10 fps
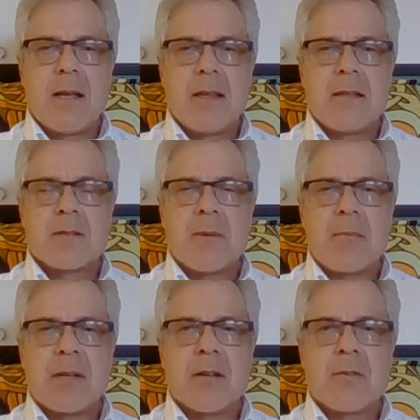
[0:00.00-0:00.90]
This might
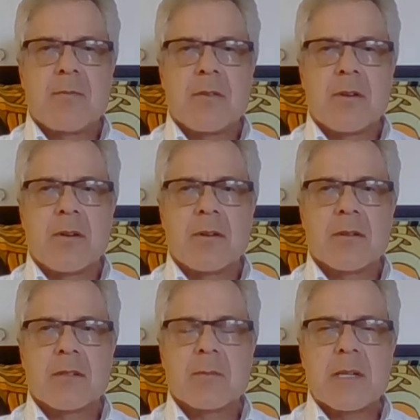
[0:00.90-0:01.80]
be good for
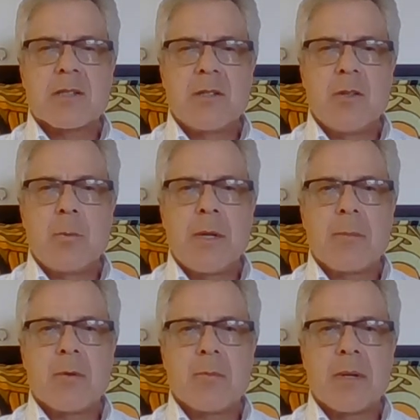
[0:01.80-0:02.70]
especially new
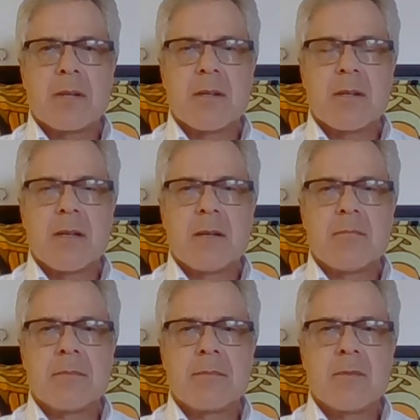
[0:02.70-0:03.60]
people, but
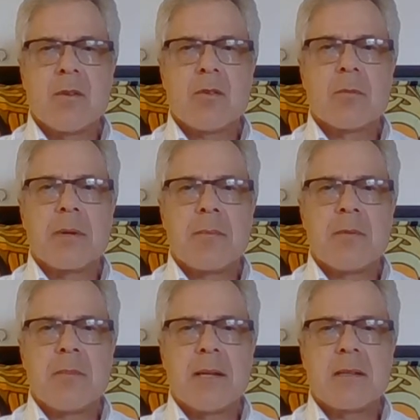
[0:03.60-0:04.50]
older
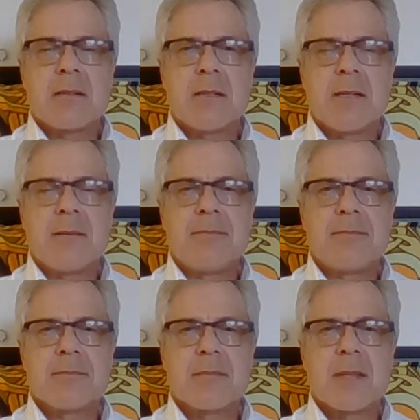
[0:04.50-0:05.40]
people might
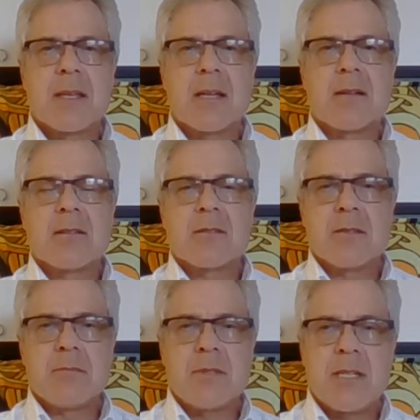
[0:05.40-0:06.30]
get
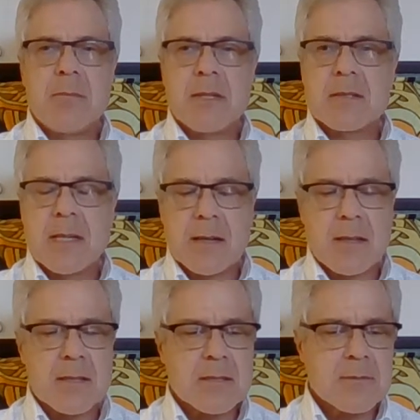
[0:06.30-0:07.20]
some tidbits out of
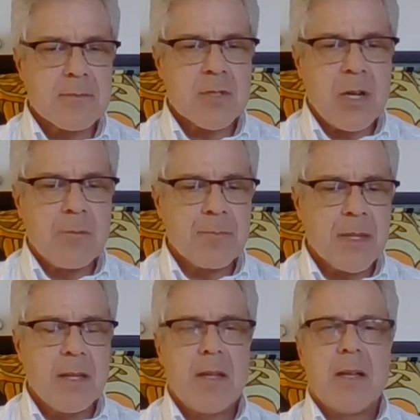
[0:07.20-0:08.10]
this. So
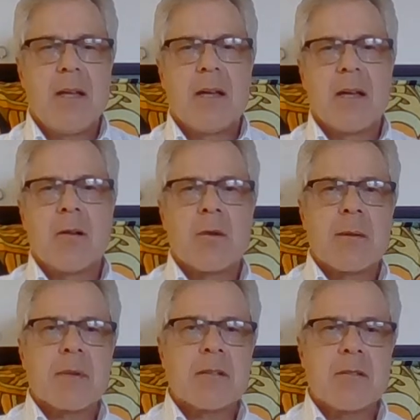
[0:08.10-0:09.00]
what
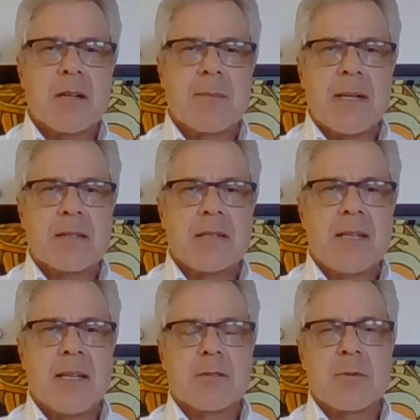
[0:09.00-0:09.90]
I'm going to talk about
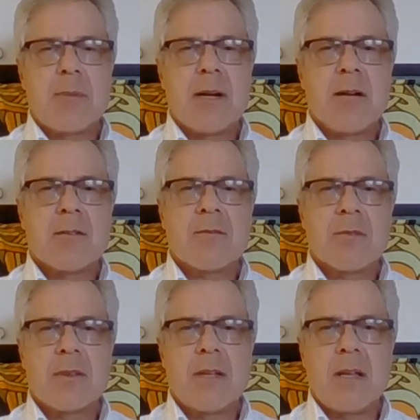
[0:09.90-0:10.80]
today is preparing
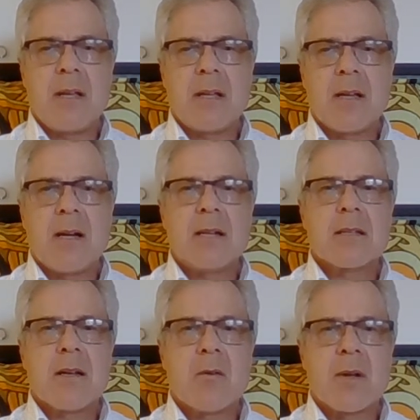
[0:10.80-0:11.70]
for the
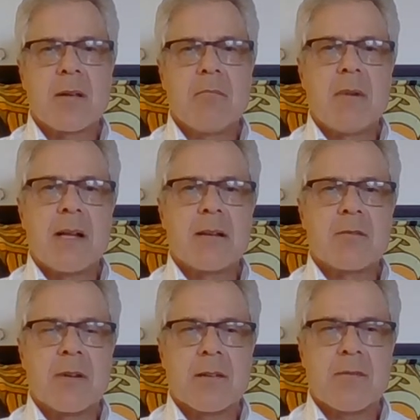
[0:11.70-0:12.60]
ongoing
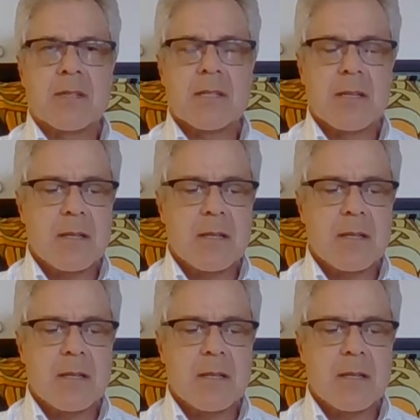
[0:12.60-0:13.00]
monitoring visit.